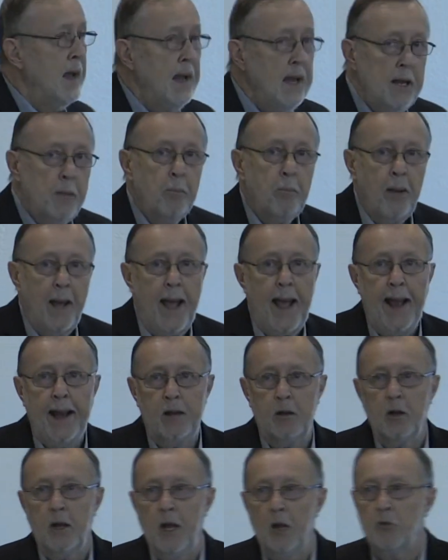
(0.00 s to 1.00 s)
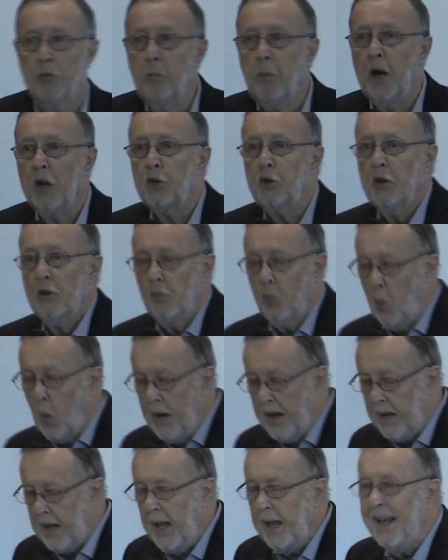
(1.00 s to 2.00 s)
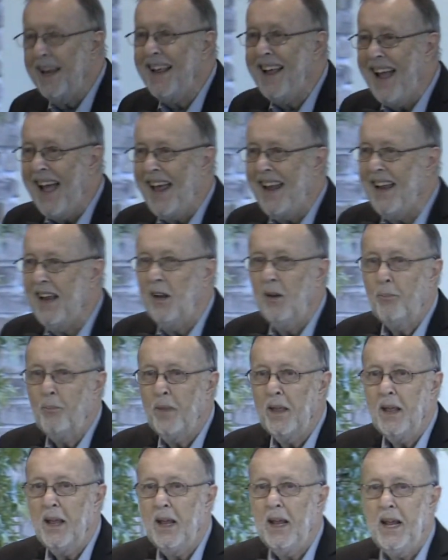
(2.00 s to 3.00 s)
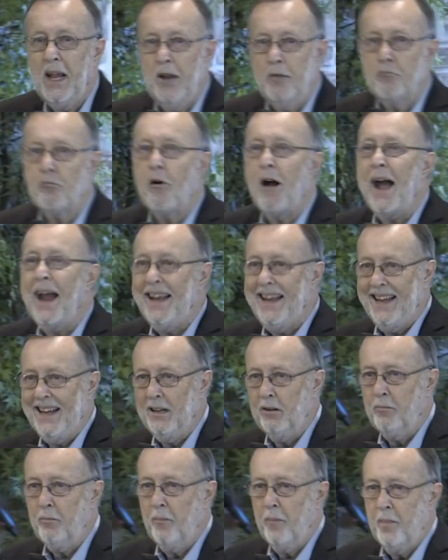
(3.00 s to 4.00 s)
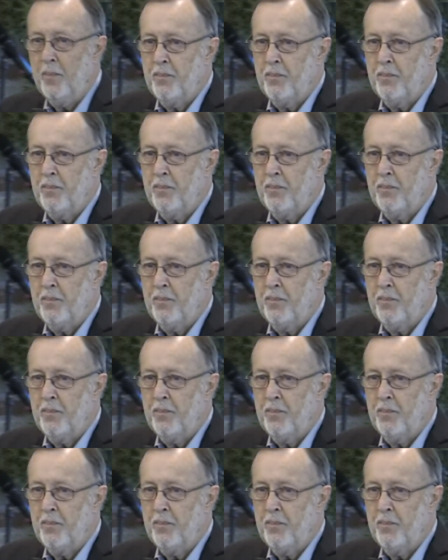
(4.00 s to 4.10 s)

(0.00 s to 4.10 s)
impact as much as we can get it in writing,